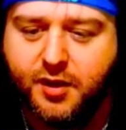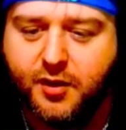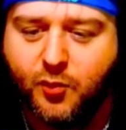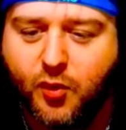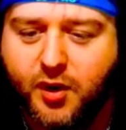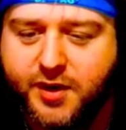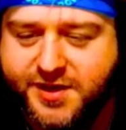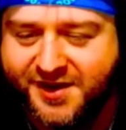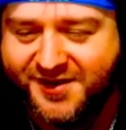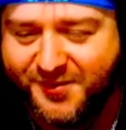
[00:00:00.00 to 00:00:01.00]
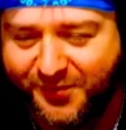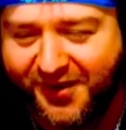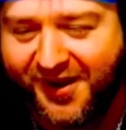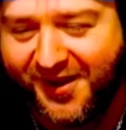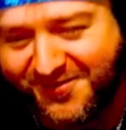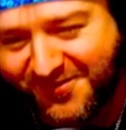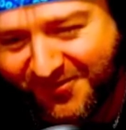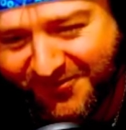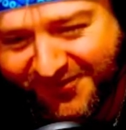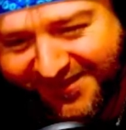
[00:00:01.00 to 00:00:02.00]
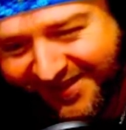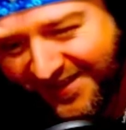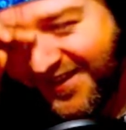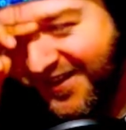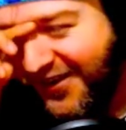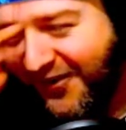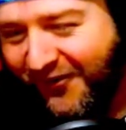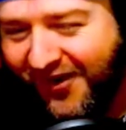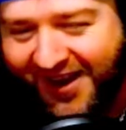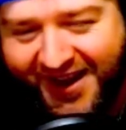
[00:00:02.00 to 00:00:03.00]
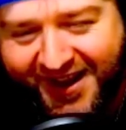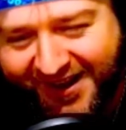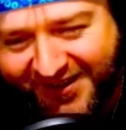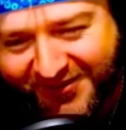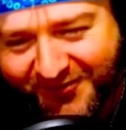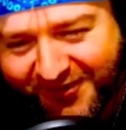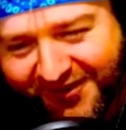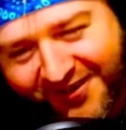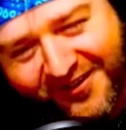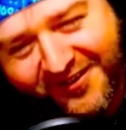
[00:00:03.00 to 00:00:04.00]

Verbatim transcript: What is your problem? Why in the world?